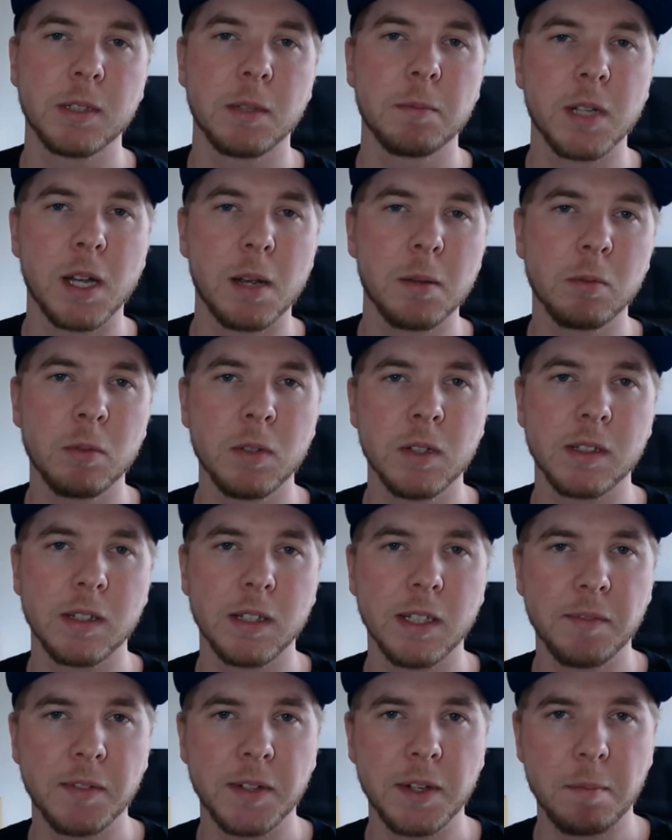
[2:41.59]
Sometimes we just
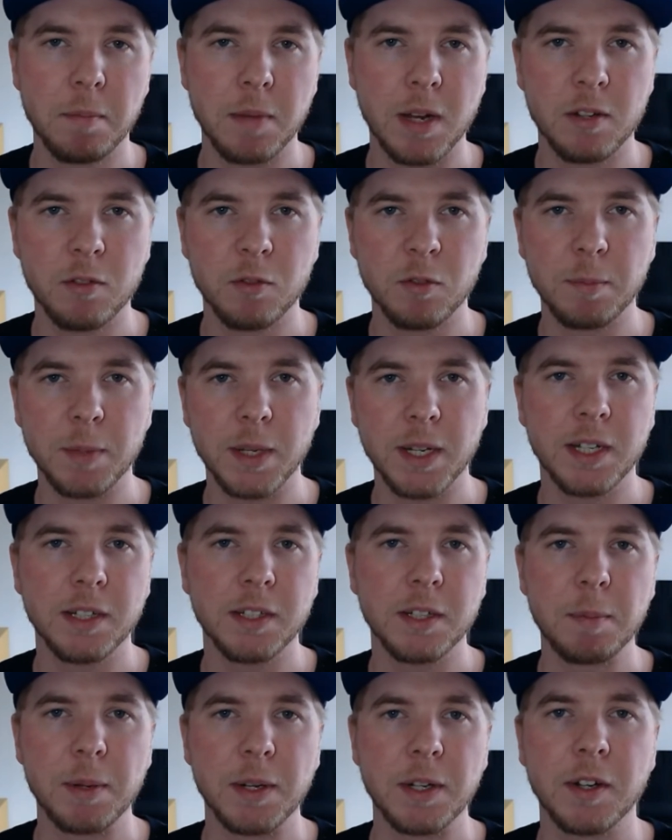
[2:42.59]
leave it at manual
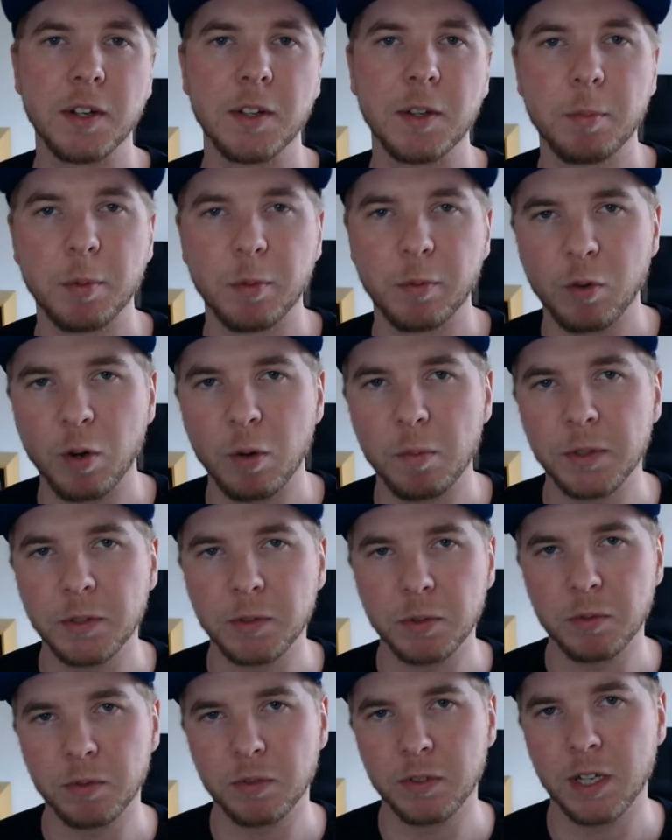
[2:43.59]
bidding depending on the
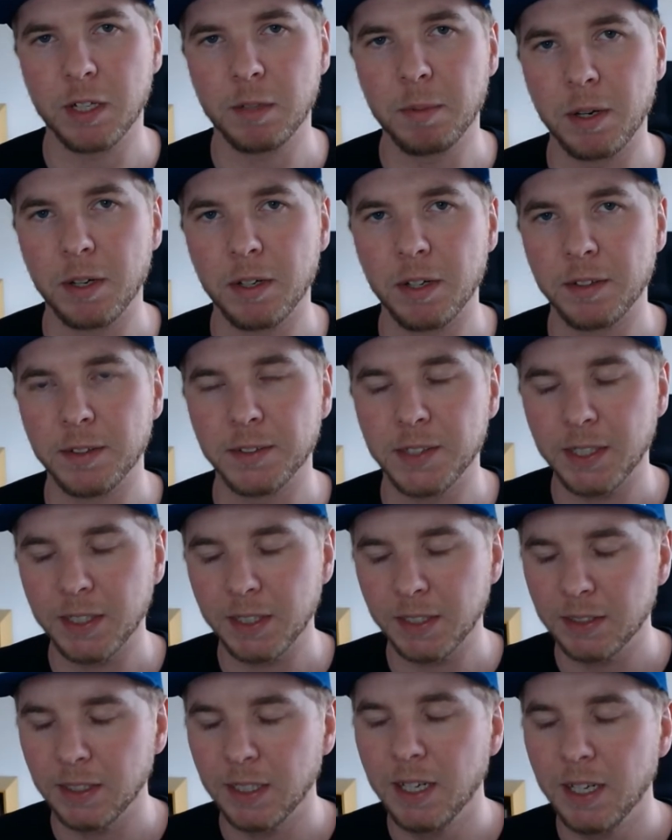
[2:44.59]
performance, which we'll talk about here in a
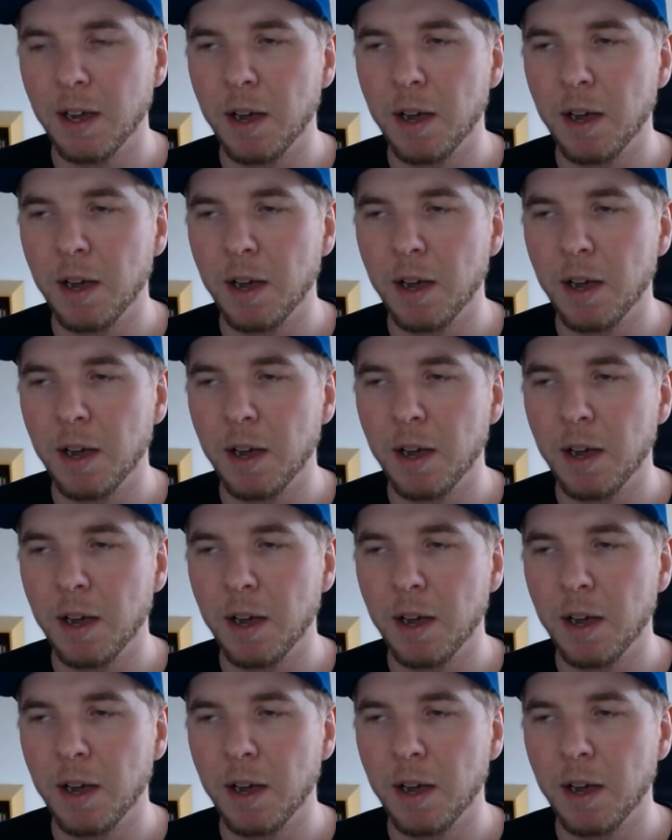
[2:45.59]
second.